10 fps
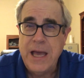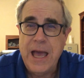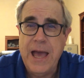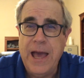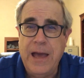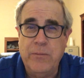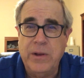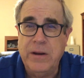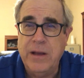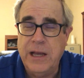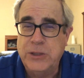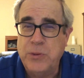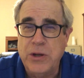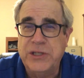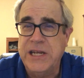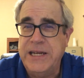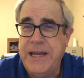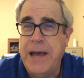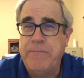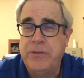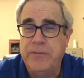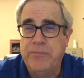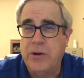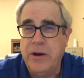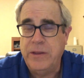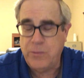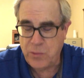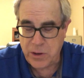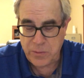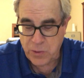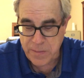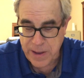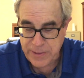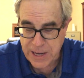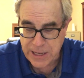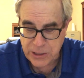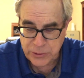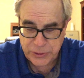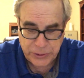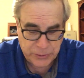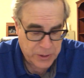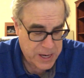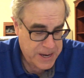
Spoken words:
and we'd experience a depth of prayer that we're maybe not used to.